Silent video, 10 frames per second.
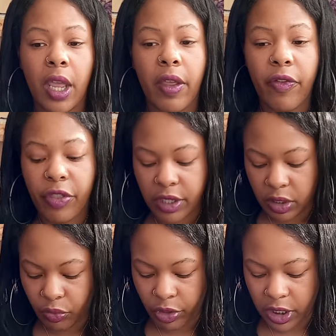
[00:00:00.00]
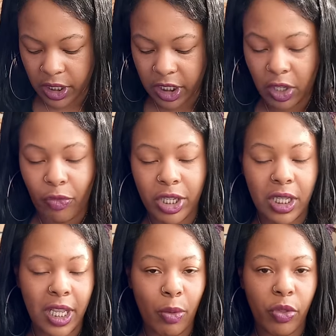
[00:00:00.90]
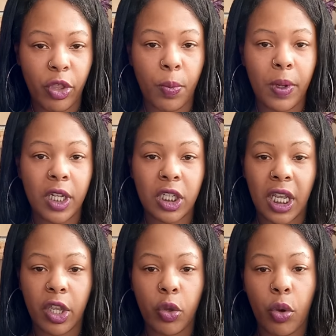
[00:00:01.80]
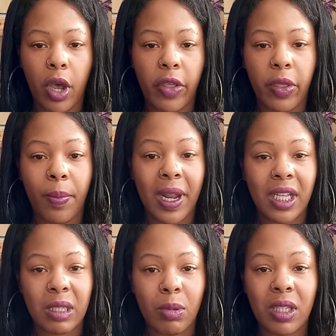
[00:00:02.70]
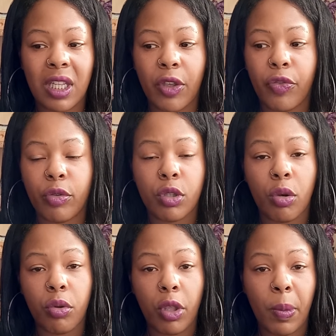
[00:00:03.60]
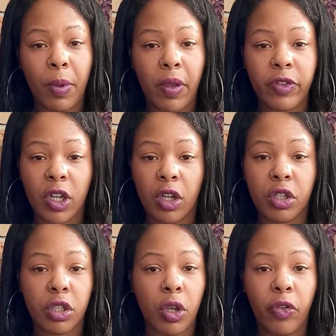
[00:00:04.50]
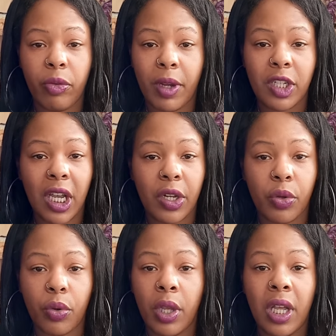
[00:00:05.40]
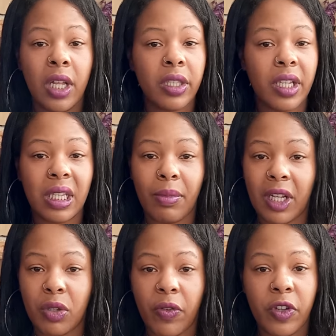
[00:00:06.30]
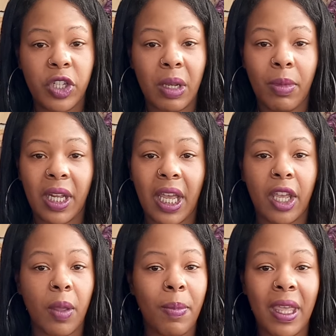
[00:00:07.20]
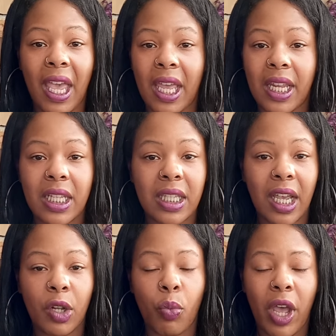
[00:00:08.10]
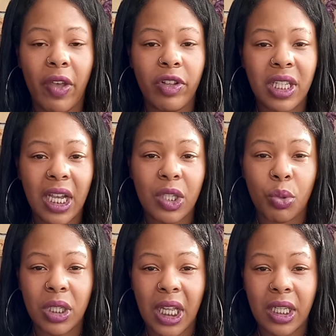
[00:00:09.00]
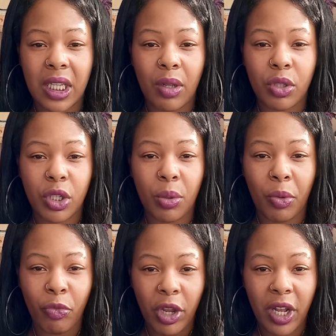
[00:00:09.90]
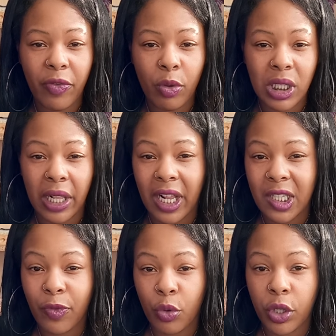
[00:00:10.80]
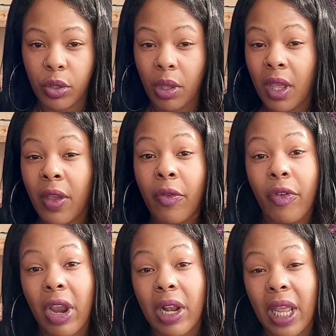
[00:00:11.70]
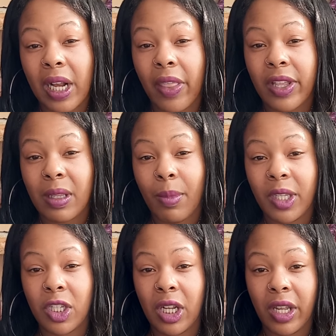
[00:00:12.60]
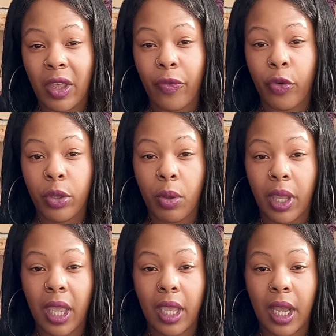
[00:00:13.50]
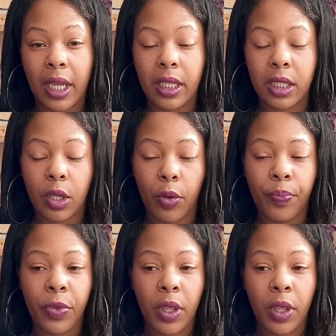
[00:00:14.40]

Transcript: if this reading doesn't resonate with you, please check your other placements. If you don't know your birth chart, just go through my channel. Doesn't matter if it's Gemini, it could be any sign, whatever title stands out to you and really feels like that's for you, very likely there's a message in there for you. Okay guys, so